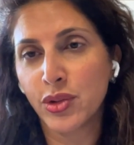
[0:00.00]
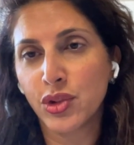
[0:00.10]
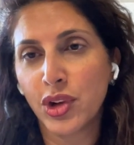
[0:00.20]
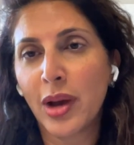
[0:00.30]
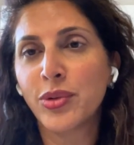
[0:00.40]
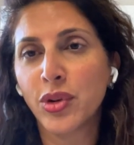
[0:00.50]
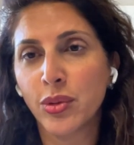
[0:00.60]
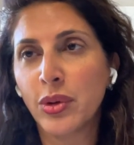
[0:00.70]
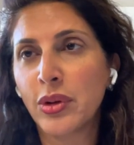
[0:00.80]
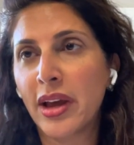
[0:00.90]
There's a
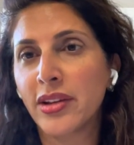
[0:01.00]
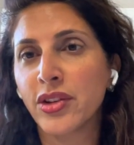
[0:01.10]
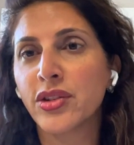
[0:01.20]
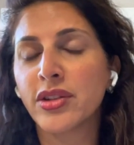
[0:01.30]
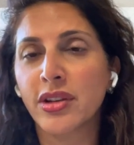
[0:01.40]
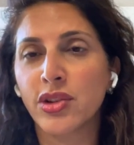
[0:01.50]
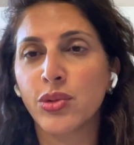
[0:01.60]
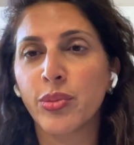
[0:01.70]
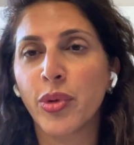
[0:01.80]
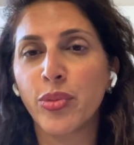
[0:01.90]
chapter where it had a good
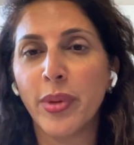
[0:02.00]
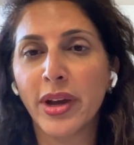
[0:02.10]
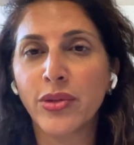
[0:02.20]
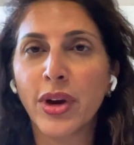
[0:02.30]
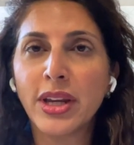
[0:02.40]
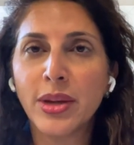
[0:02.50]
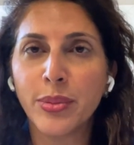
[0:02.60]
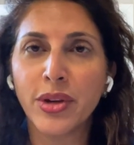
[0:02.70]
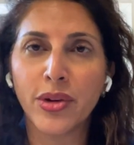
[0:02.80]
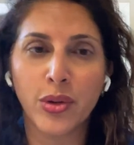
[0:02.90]
discussion with both Megan Rainey and
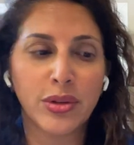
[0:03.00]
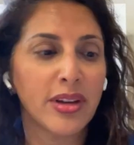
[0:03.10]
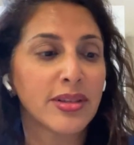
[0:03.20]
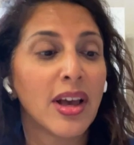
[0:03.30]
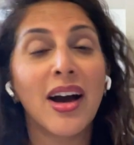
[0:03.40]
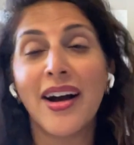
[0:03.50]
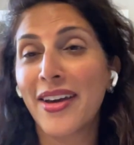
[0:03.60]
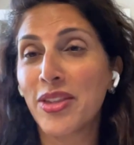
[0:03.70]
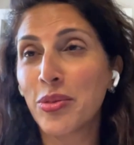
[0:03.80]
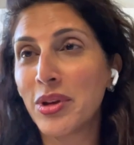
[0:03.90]
Peter Hotez.
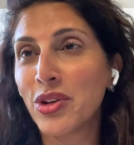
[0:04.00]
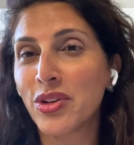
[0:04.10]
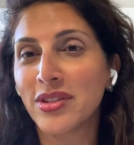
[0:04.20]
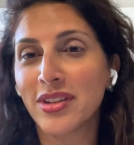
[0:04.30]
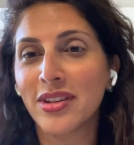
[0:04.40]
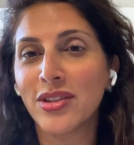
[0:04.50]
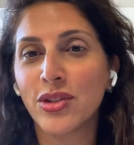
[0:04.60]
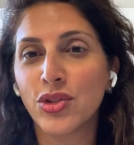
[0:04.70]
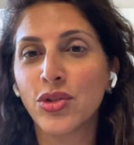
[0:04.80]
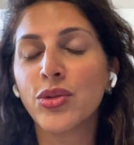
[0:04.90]
I think Peter is
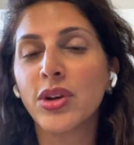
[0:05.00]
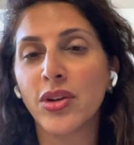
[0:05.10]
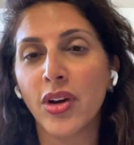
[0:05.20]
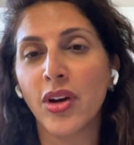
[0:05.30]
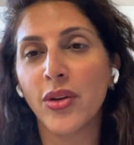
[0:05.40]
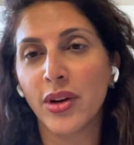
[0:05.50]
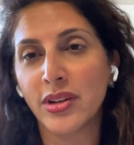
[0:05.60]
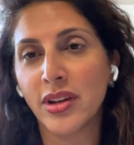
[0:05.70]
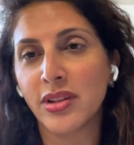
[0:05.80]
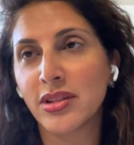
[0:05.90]
a true hero
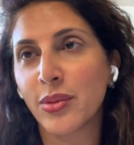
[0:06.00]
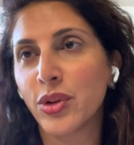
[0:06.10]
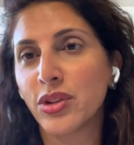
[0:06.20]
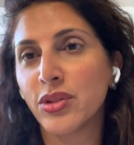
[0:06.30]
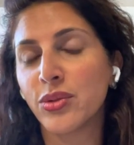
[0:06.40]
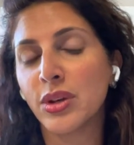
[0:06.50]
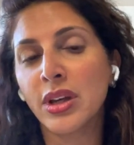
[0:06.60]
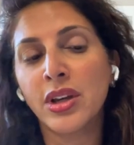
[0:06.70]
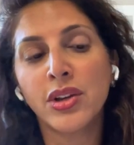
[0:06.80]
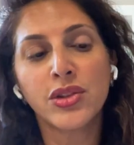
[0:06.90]
and someone who
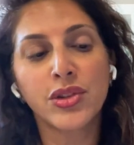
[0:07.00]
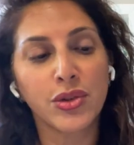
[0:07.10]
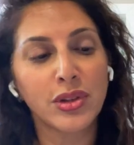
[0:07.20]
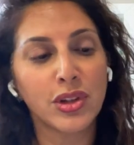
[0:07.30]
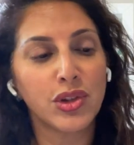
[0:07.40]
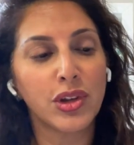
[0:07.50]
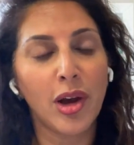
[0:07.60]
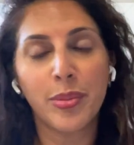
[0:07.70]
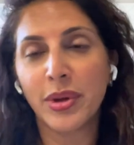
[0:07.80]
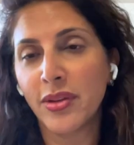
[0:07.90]
certainly should
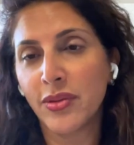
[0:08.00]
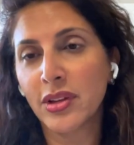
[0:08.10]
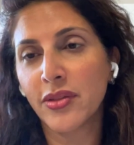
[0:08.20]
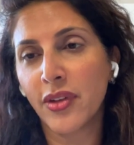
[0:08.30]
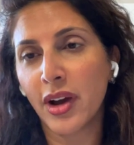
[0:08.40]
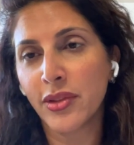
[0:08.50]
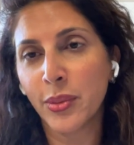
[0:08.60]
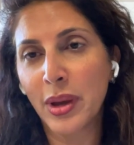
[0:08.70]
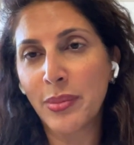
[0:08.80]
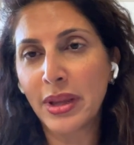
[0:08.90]
not be vilified
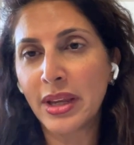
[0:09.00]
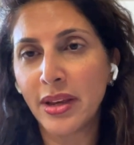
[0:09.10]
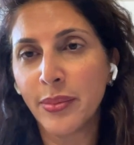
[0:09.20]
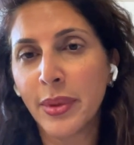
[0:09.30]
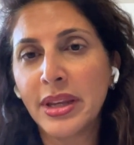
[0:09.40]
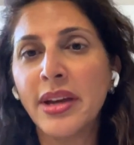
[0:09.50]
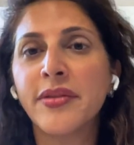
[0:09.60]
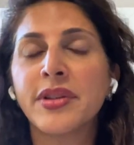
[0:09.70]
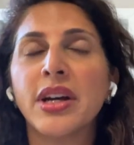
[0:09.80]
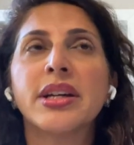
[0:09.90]
the way many
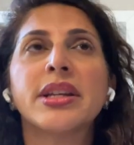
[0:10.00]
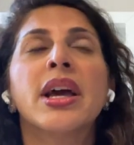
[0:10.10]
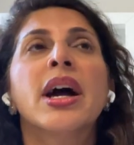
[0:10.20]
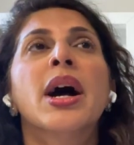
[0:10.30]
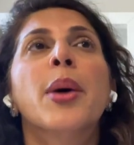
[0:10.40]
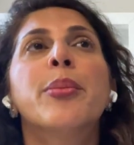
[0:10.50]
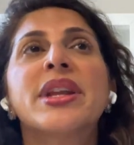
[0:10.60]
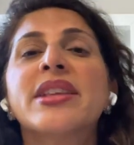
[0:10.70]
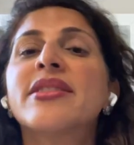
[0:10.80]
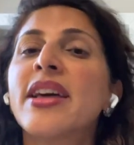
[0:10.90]
have done.
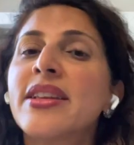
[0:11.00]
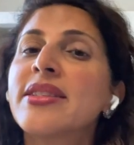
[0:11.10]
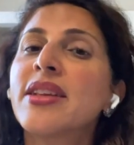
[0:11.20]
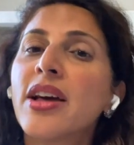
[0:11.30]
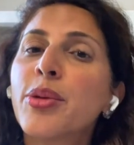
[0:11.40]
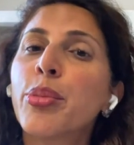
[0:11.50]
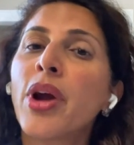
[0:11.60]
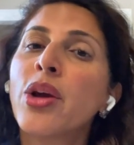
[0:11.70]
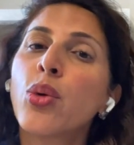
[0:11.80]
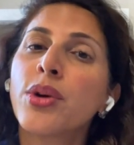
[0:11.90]
But it's that it's not a
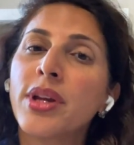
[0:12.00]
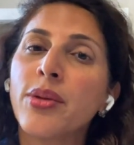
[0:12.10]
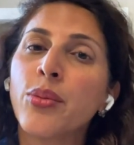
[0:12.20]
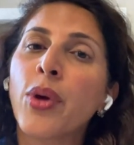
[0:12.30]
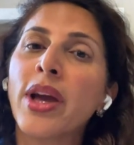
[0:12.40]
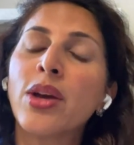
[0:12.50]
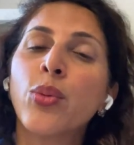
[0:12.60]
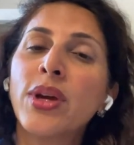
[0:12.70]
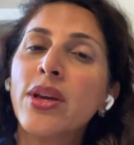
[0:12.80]
priority, right?